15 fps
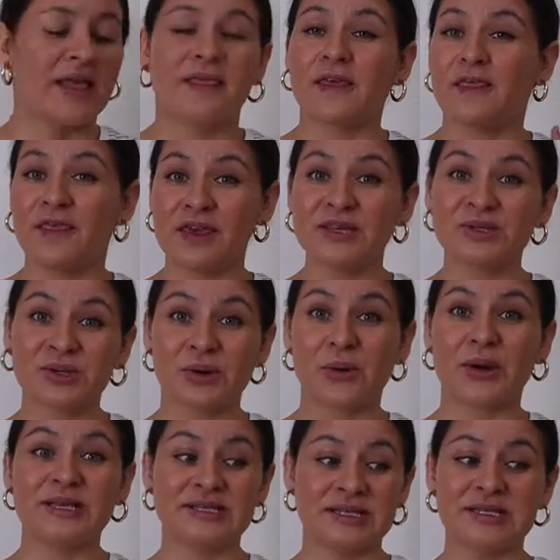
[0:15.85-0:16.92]
The things you're
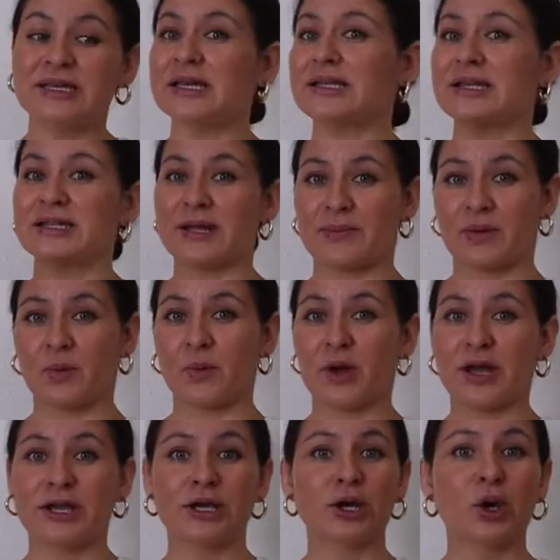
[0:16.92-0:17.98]
going to need, number
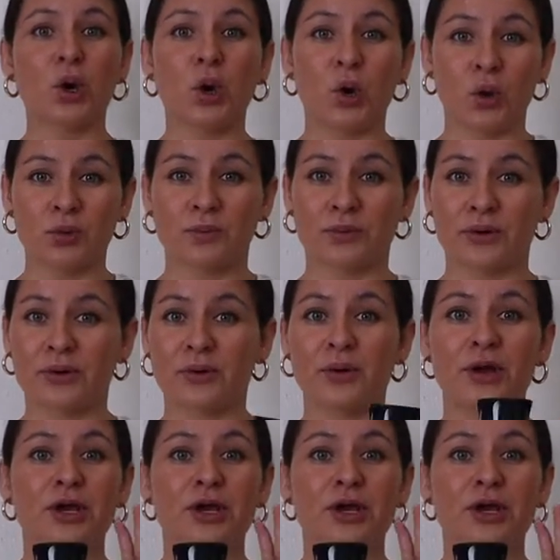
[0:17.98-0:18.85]
one, cold brew.